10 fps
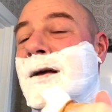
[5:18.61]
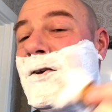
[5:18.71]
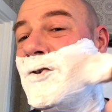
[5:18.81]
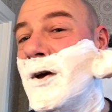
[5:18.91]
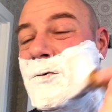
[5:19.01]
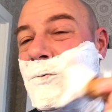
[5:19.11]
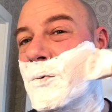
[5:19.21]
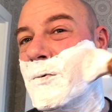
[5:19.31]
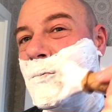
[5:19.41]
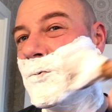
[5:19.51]
he shaves
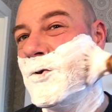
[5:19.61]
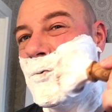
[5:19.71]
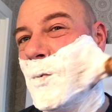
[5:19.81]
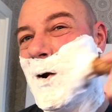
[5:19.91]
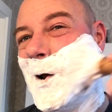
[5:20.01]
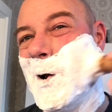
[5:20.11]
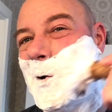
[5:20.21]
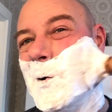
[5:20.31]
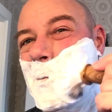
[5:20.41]
with just one hand,